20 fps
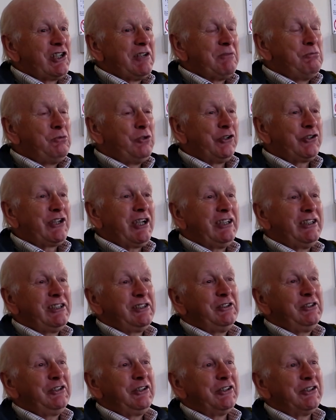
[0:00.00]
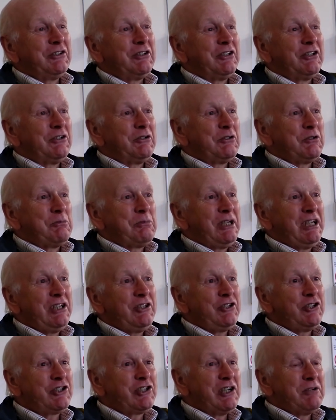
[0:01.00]
get more technical and the, the, the
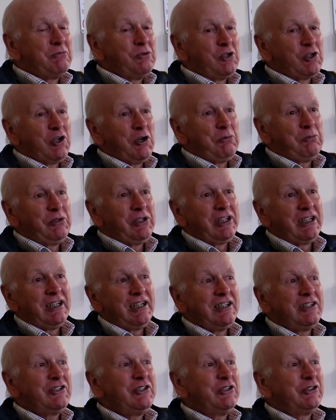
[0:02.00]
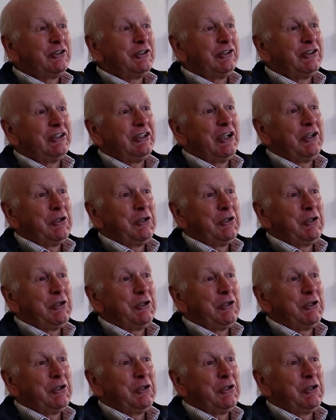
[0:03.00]
pages get more complicated and the,